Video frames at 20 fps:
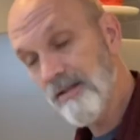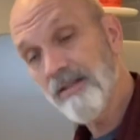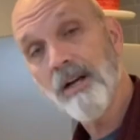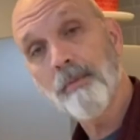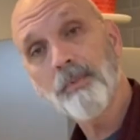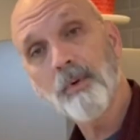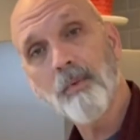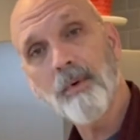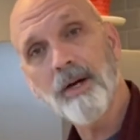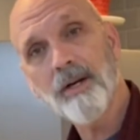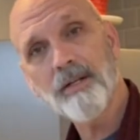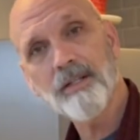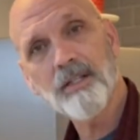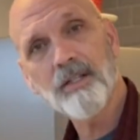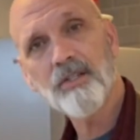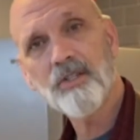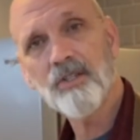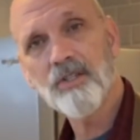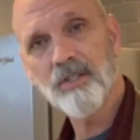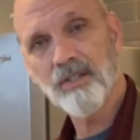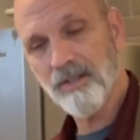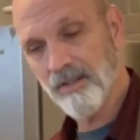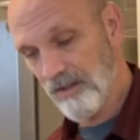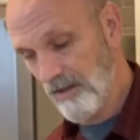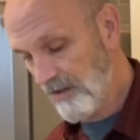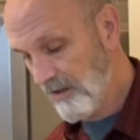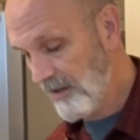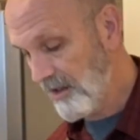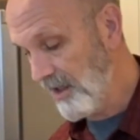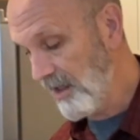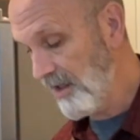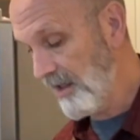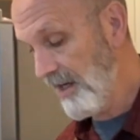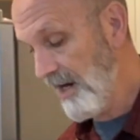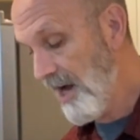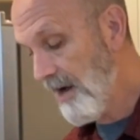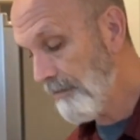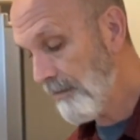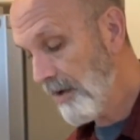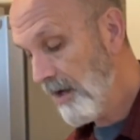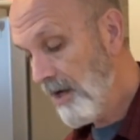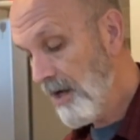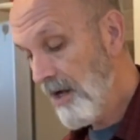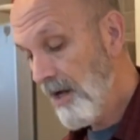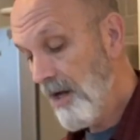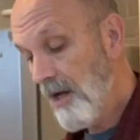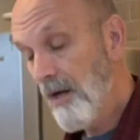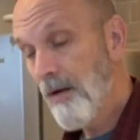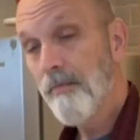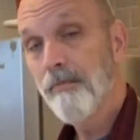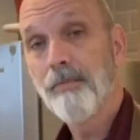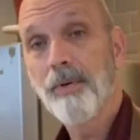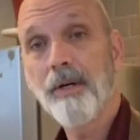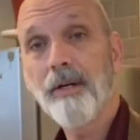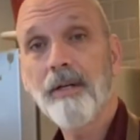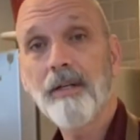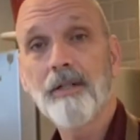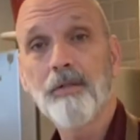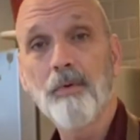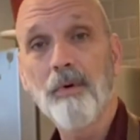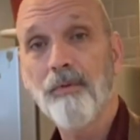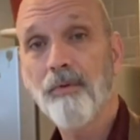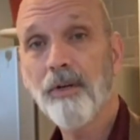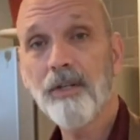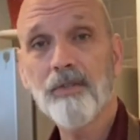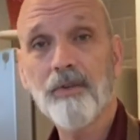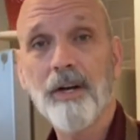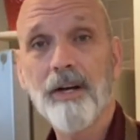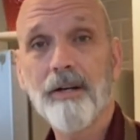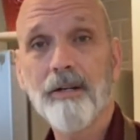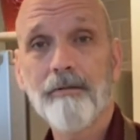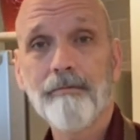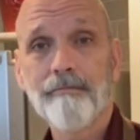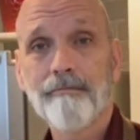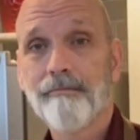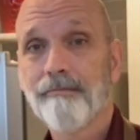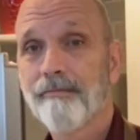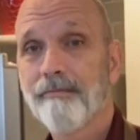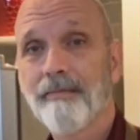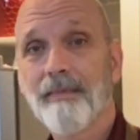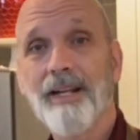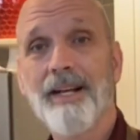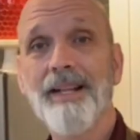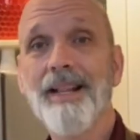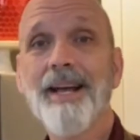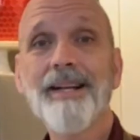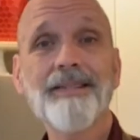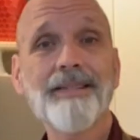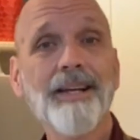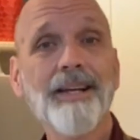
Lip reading: Tupperware dish, just seal it up, put it in the refrigerator, and that's